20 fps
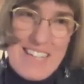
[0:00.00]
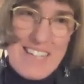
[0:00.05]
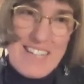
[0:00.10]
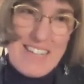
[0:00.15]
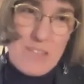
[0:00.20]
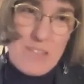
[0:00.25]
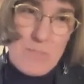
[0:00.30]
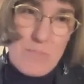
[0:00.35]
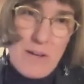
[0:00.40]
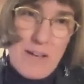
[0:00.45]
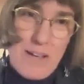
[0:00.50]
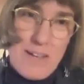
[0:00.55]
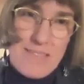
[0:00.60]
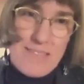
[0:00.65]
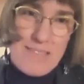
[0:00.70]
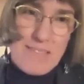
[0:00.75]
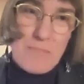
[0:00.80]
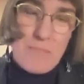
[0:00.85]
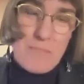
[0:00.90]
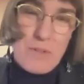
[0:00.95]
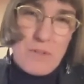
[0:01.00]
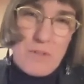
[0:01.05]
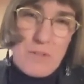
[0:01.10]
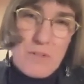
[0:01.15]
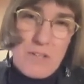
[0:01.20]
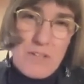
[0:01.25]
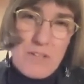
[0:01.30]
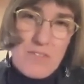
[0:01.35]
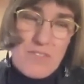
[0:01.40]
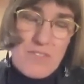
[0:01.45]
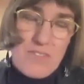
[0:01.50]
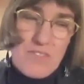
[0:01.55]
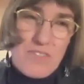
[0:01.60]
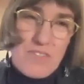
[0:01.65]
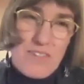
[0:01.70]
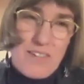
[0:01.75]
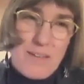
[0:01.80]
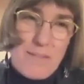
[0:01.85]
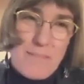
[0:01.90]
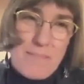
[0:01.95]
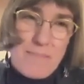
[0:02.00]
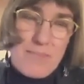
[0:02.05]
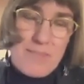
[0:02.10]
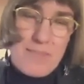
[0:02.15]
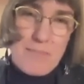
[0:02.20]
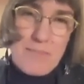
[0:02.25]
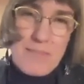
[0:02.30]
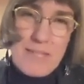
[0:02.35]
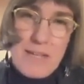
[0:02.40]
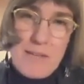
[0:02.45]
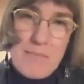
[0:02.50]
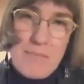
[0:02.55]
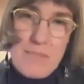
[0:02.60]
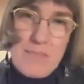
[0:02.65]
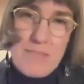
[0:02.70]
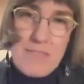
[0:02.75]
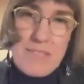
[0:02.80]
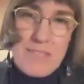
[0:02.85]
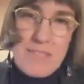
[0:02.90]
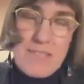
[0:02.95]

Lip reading: that's possible, because sometimes